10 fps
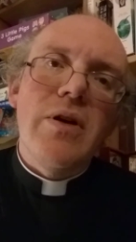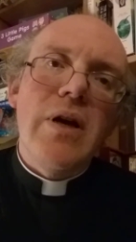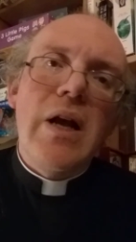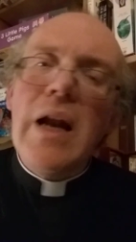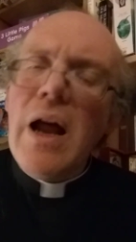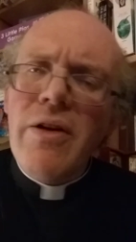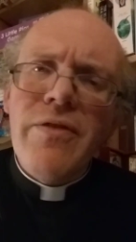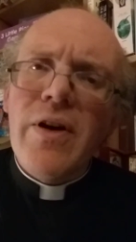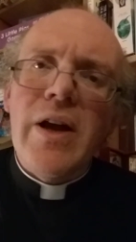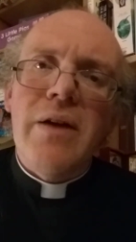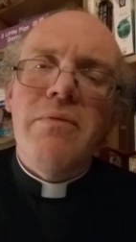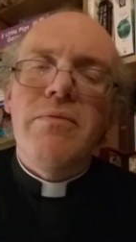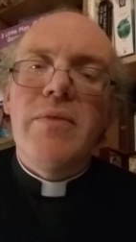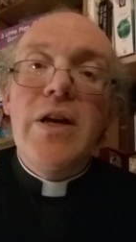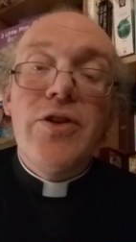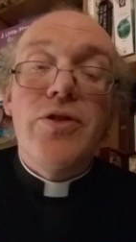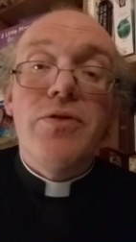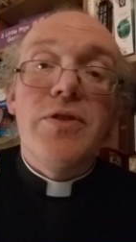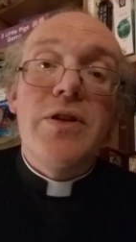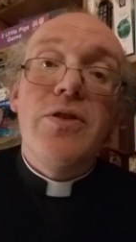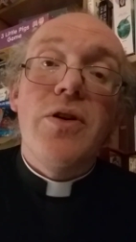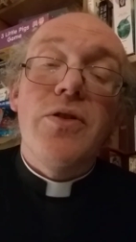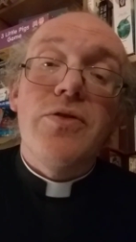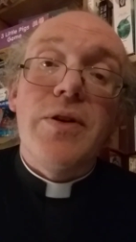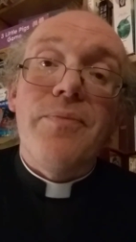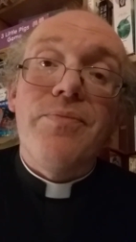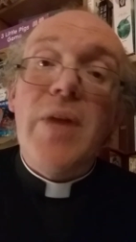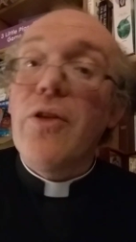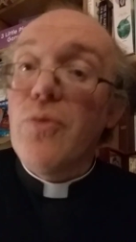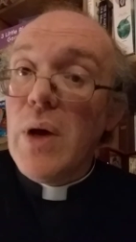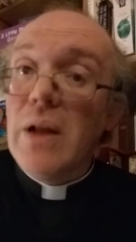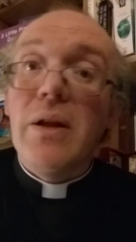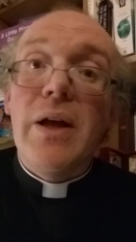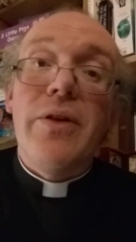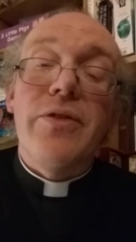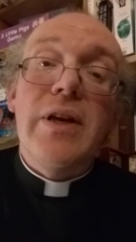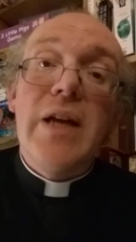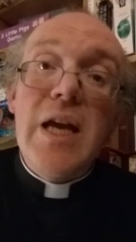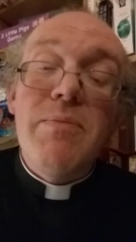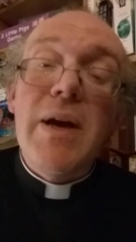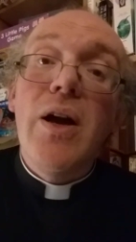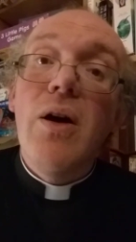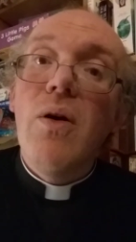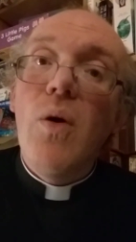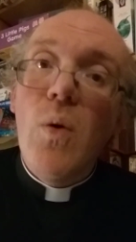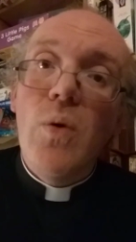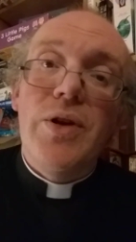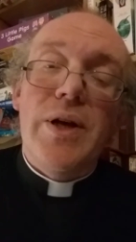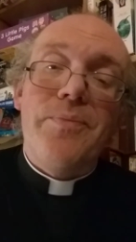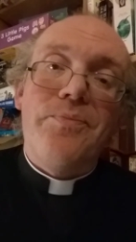clarifying issues in doctrine as well as in keeping order.